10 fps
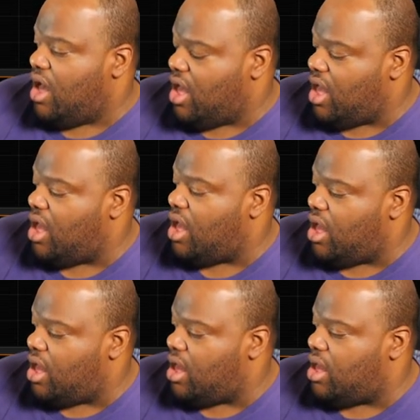
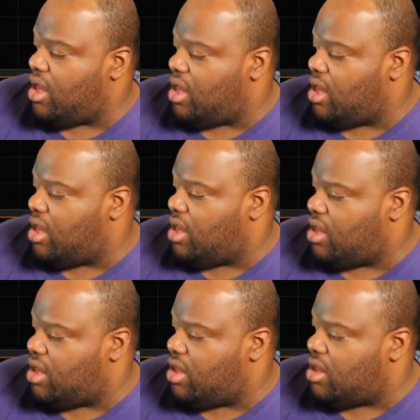
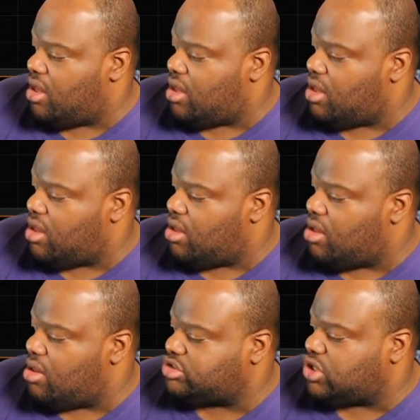
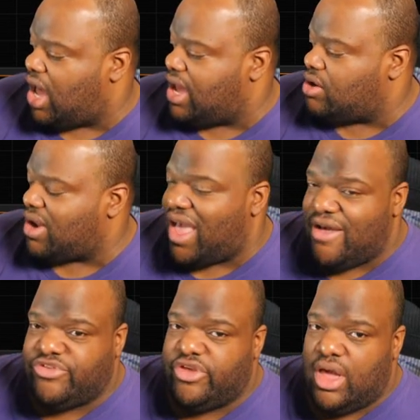Oh, so I don't
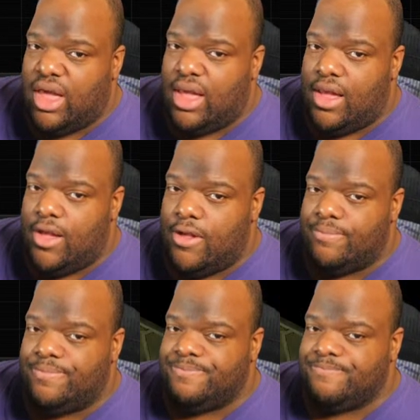have to,
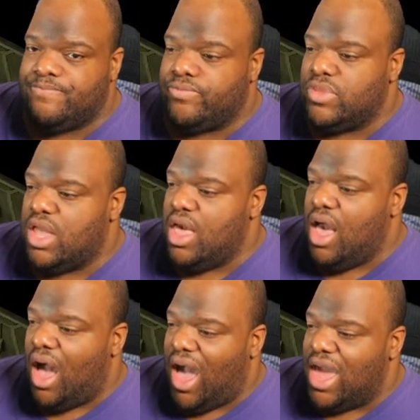um,
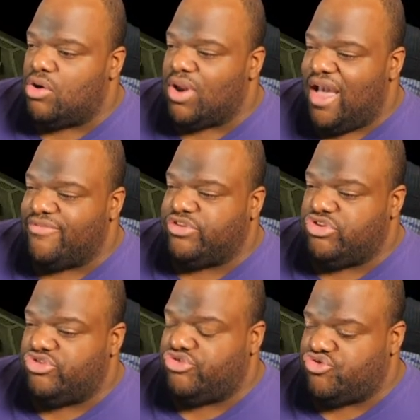I don't have to
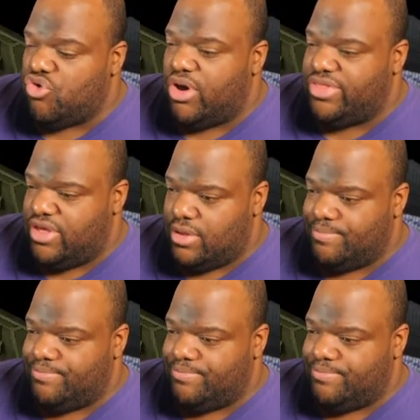destroy them.